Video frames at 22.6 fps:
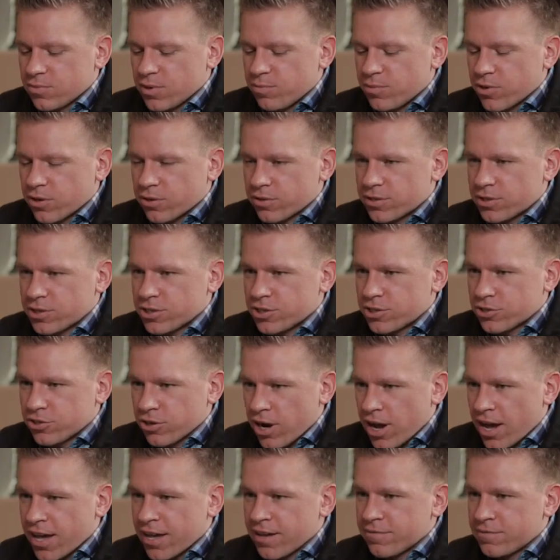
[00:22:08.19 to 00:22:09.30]
both
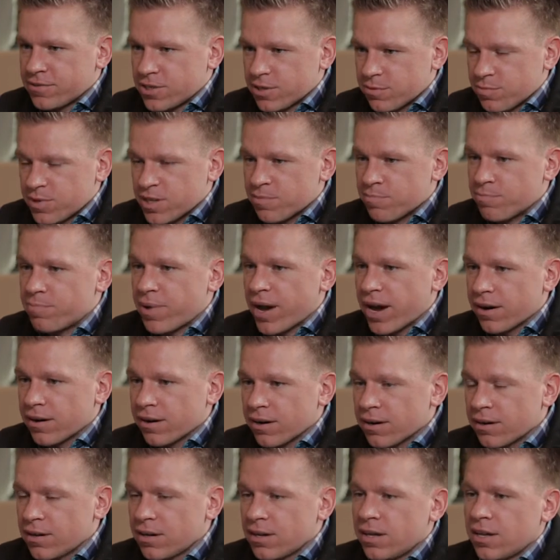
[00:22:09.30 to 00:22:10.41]
strive to be
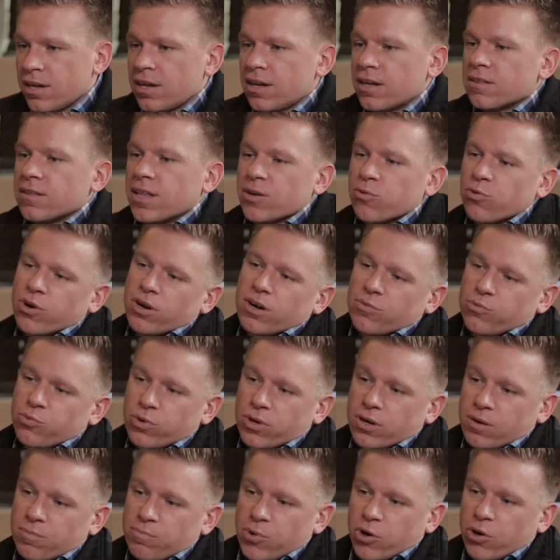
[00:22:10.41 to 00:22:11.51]
better. Like
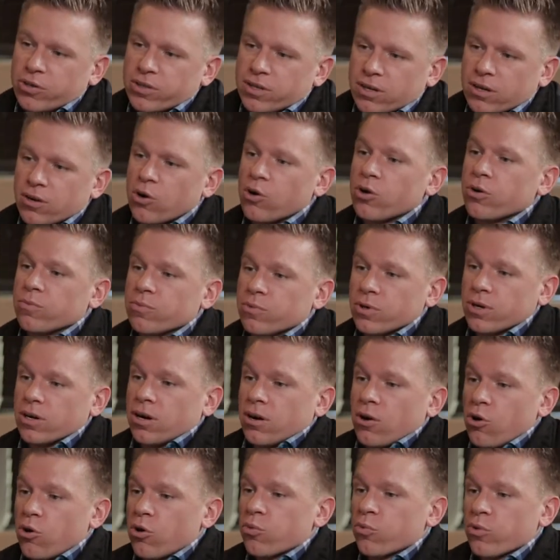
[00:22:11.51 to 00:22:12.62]
we're both our
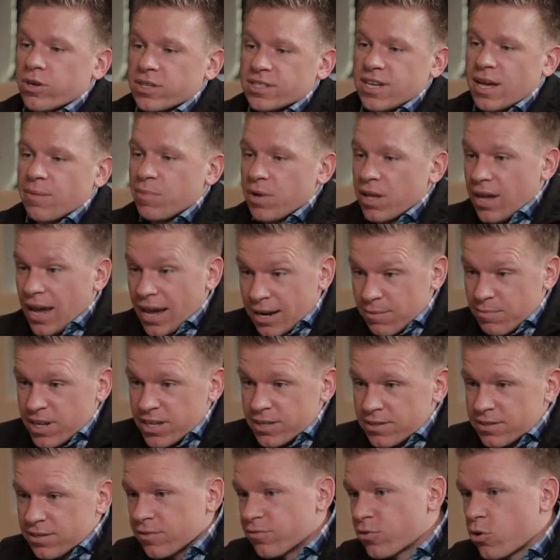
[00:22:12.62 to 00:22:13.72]
own worst
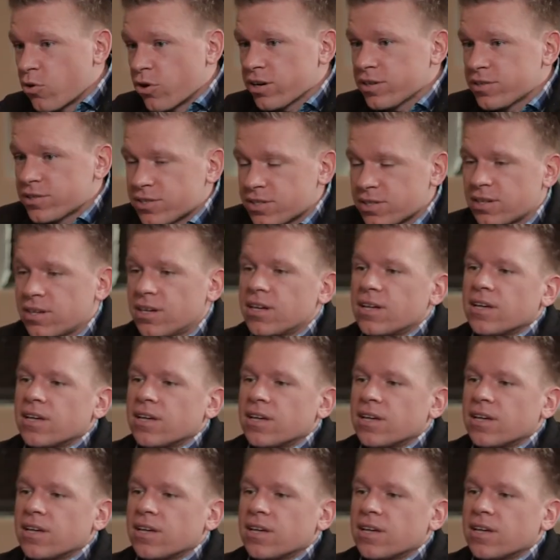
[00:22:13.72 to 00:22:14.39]
enemies, of course.